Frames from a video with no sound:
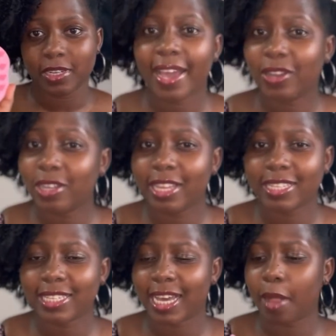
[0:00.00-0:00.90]
I got the
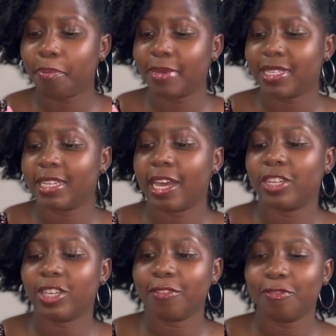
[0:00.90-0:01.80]
scalp
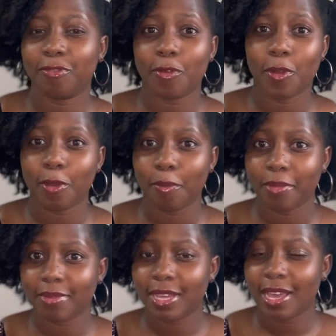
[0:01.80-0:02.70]
massager from
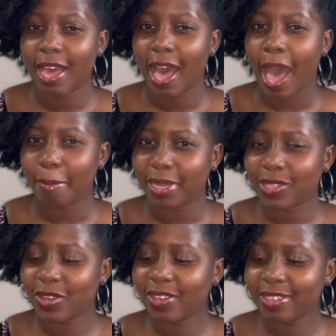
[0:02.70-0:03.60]

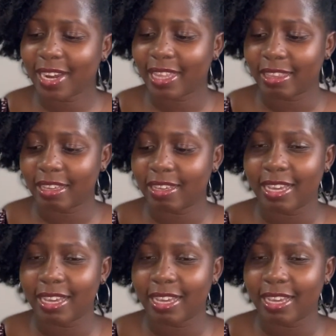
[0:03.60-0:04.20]
Amazon, I think.